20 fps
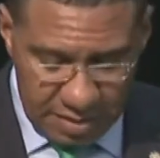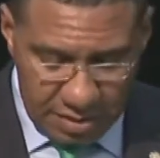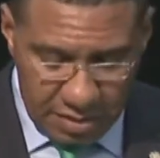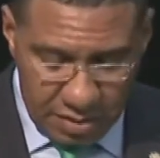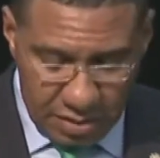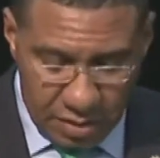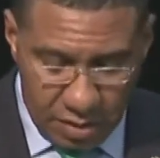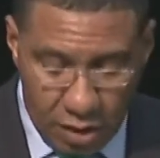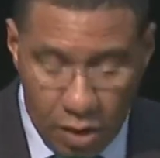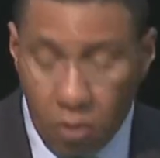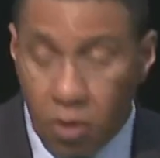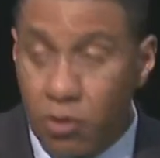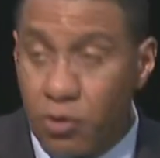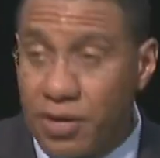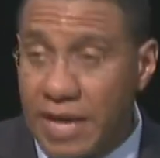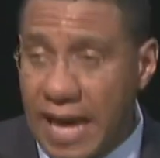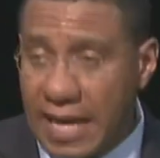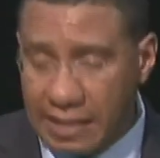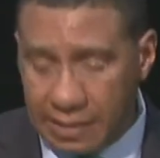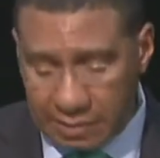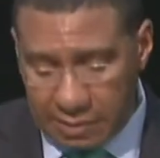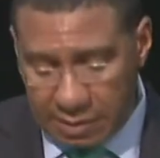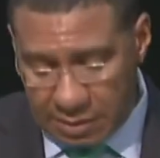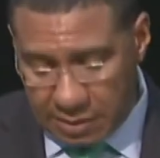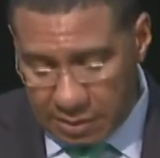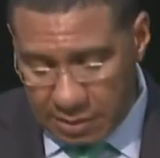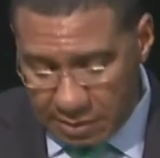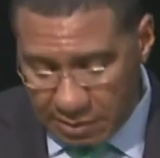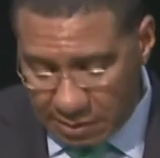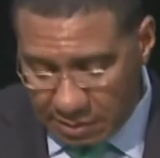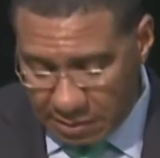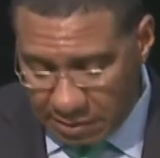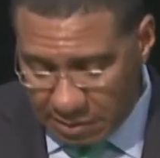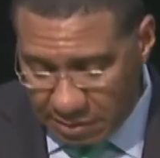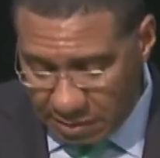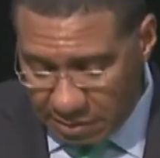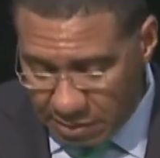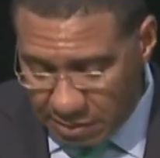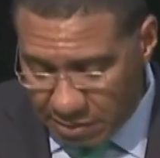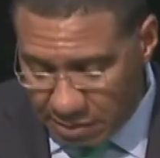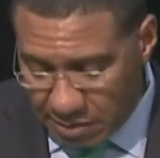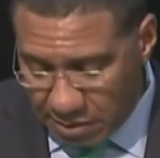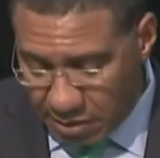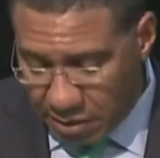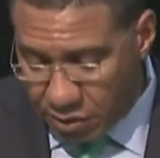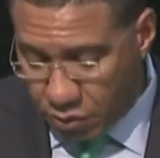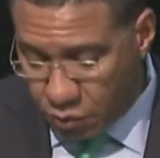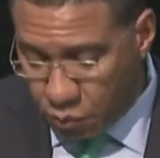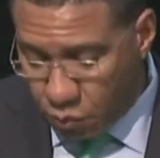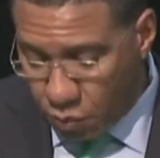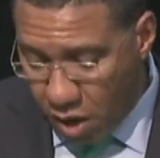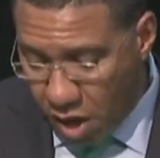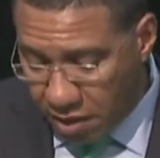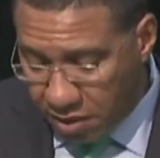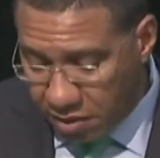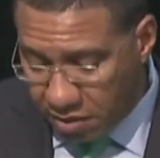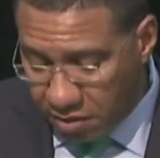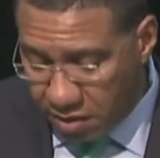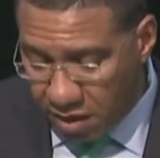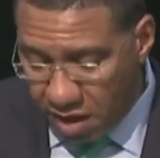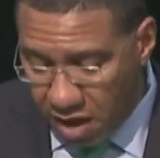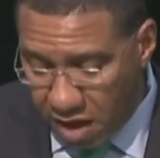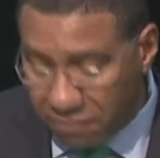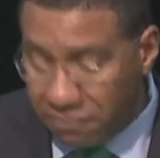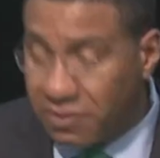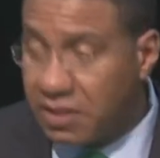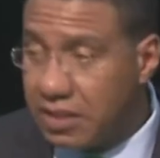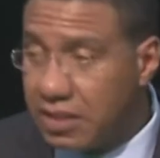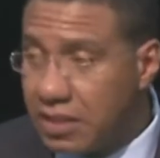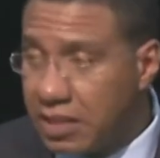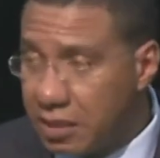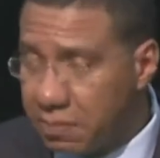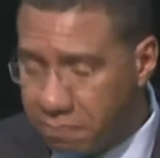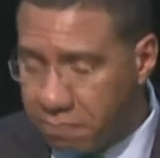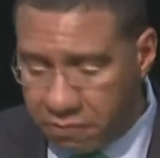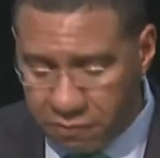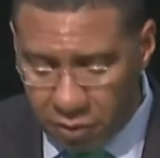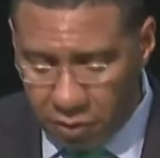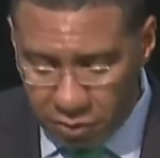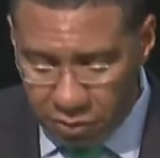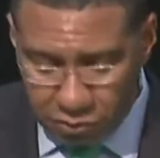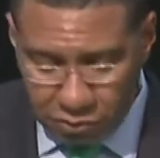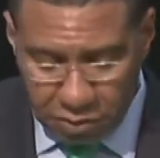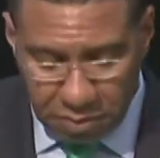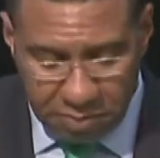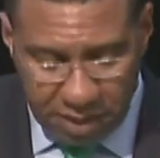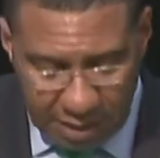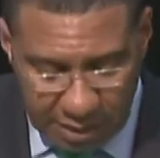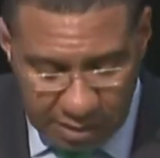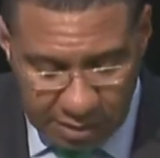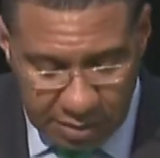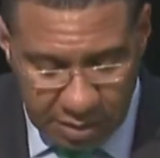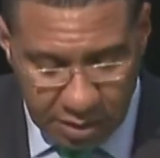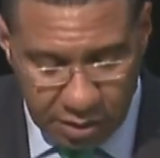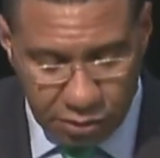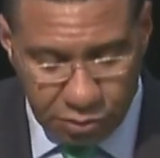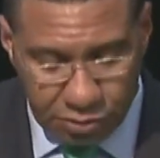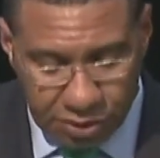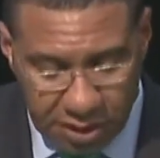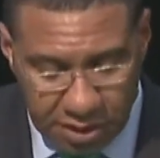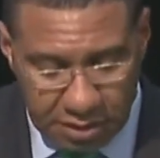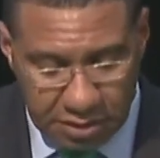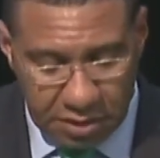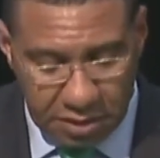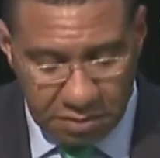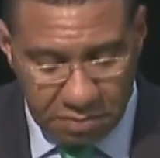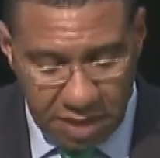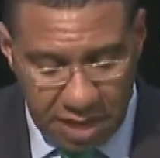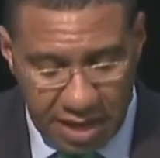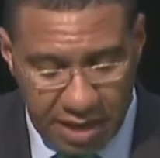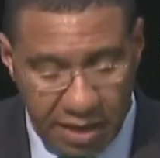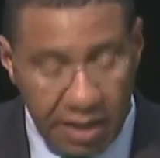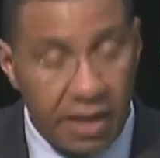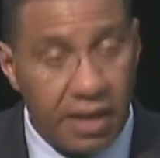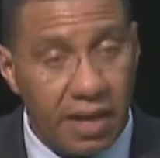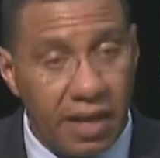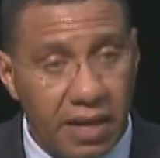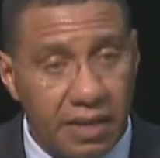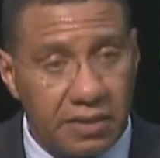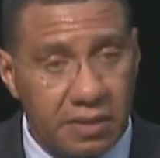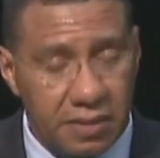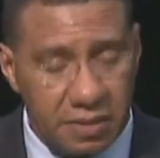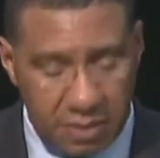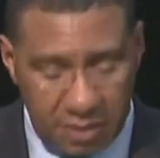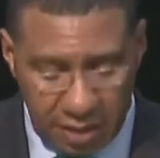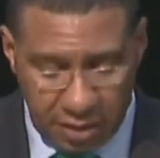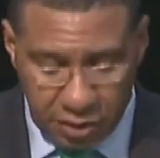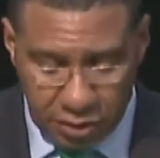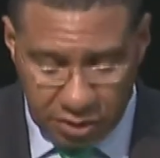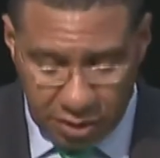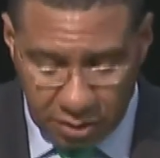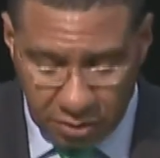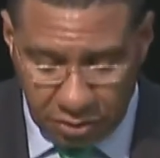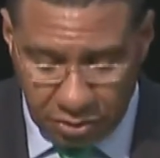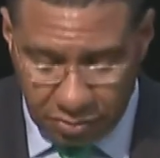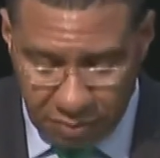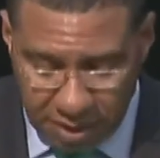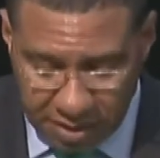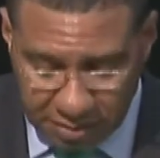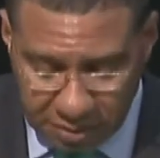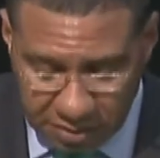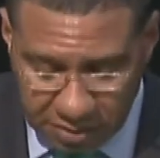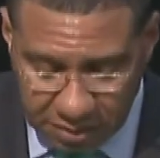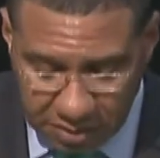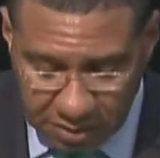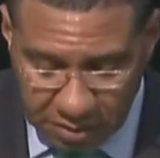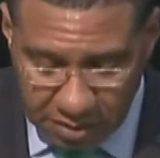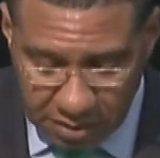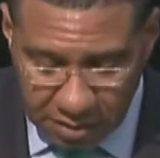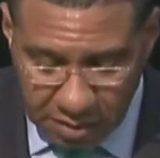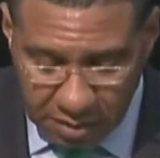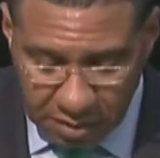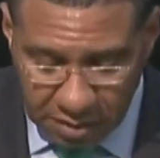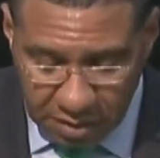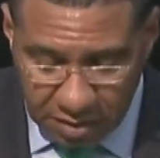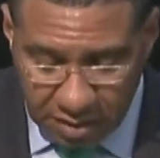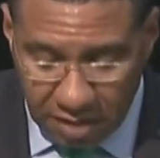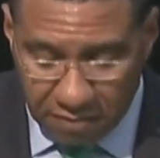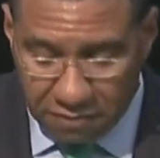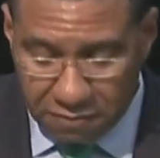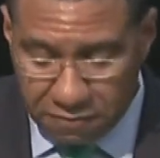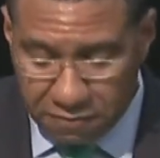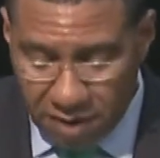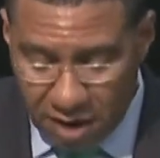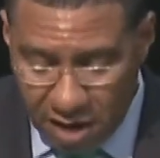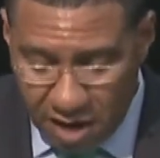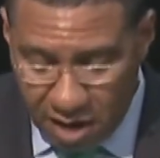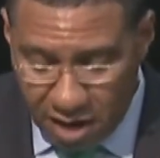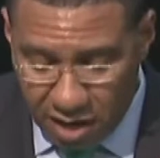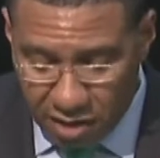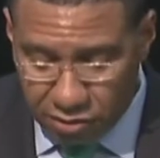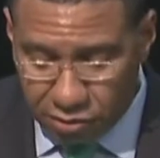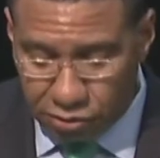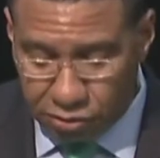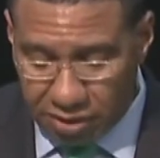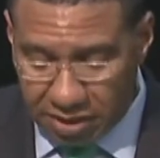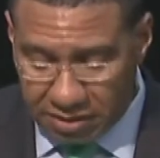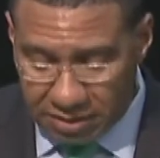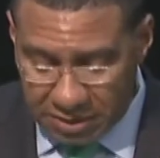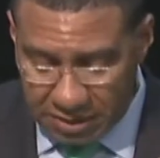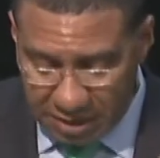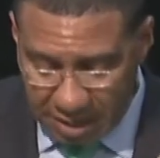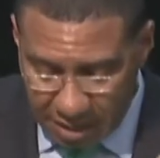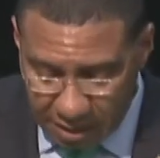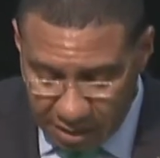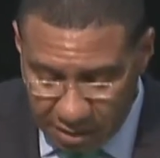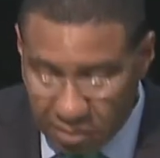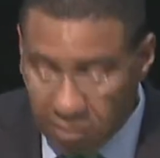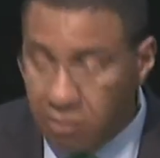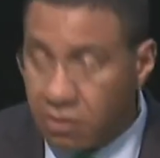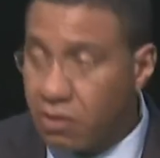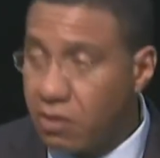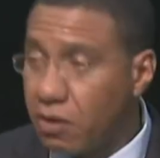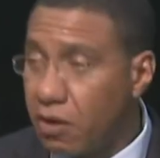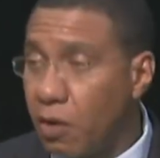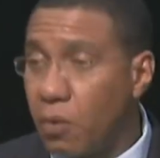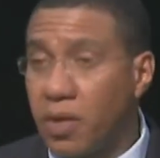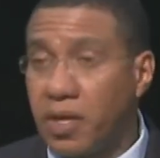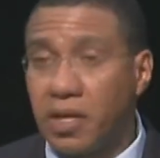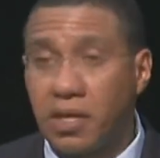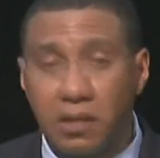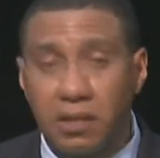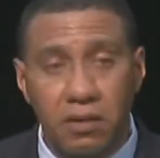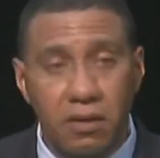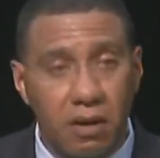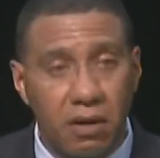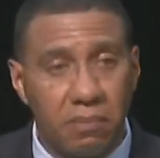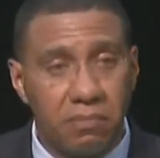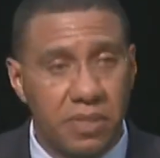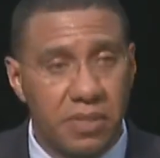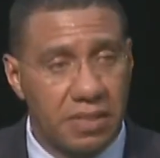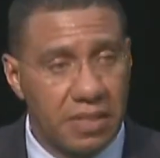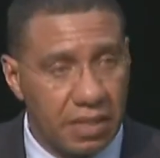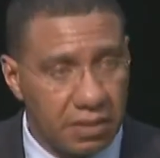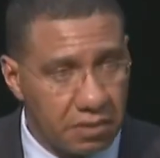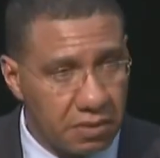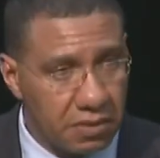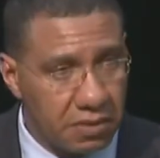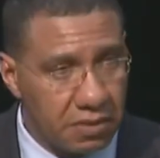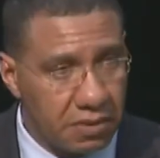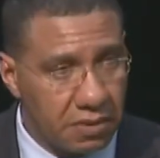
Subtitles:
Our reality is one of deep vulnerability created by existential threats that far transcend our income status.